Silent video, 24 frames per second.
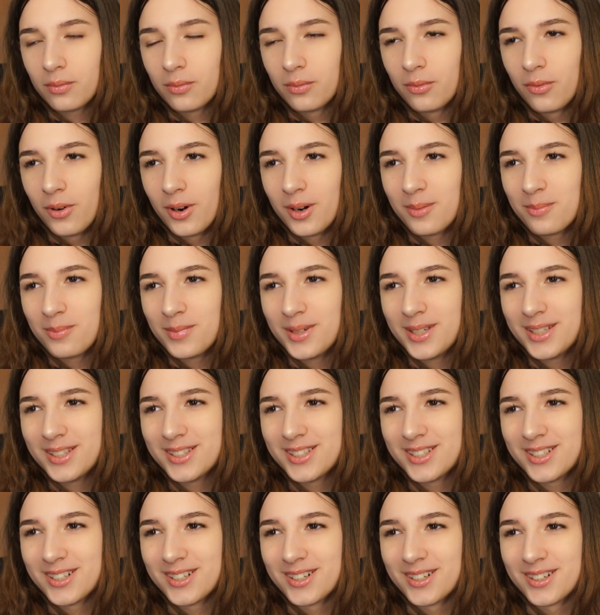1
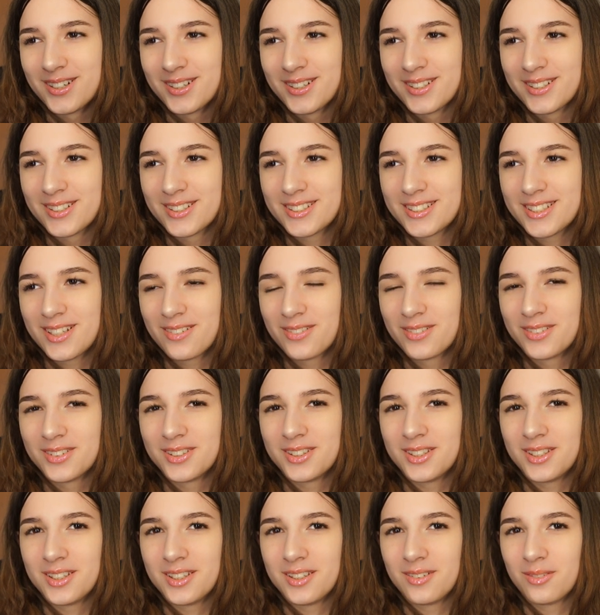meter
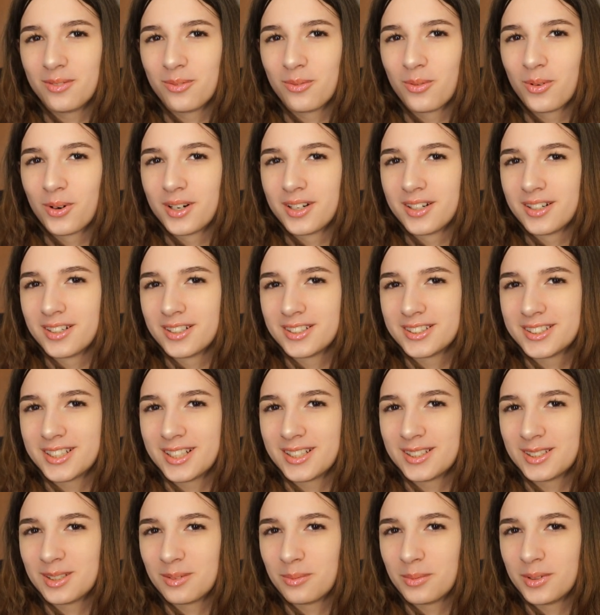71
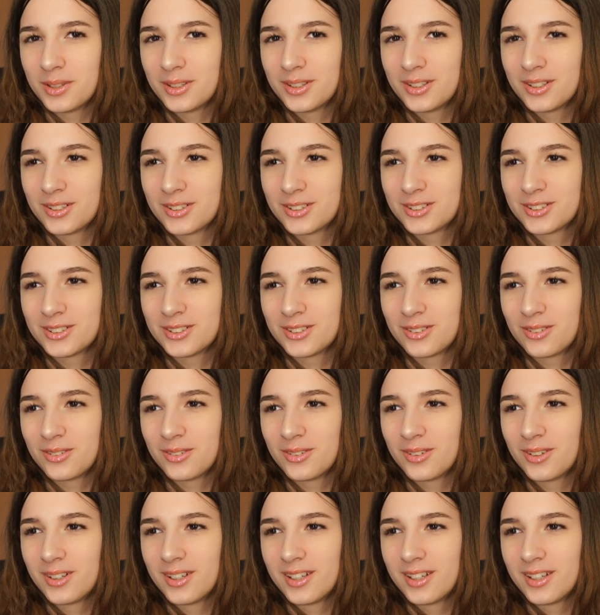centimeters, so